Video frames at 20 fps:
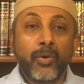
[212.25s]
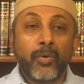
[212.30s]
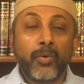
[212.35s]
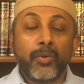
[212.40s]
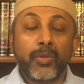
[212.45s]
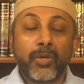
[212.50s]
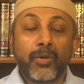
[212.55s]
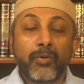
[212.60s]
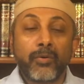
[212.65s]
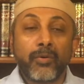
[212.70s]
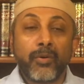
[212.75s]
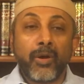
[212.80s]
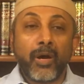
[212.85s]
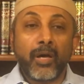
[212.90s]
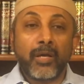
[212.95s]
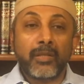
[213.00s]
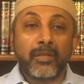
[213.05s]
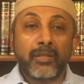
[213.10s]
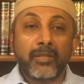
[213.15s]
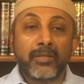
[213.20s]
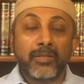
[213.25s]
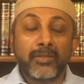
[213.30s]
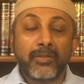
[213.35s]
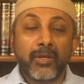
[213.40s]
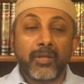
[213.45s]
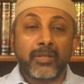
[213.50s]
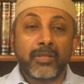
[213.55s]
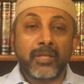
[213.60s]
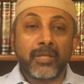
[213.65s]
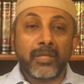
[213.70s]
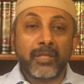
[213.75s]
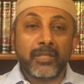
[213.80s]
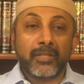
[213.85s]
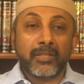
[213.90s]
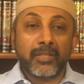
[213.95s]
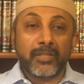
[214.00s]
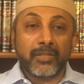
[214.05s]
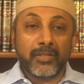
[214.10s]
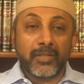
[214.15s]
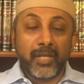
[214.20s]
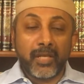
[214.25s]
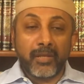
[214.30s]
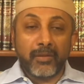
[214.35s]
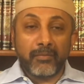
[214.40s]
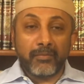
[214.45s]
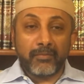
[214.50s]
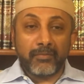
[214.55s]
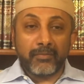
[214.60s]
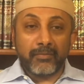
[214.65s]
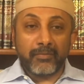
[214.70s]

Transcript: who the Quran does not tell us his name,